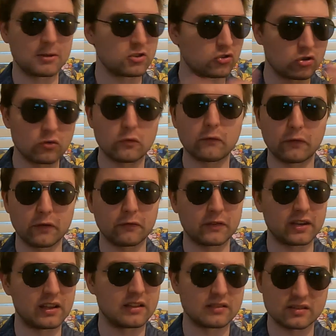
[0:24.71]
It's June
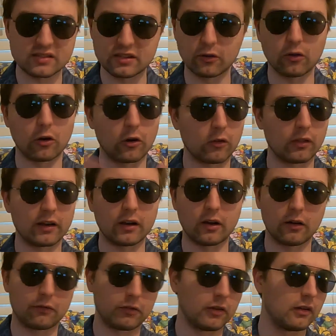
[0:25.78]
15th, still early
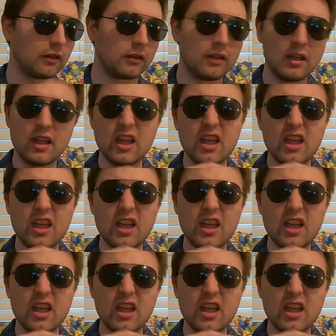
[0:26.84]
enough to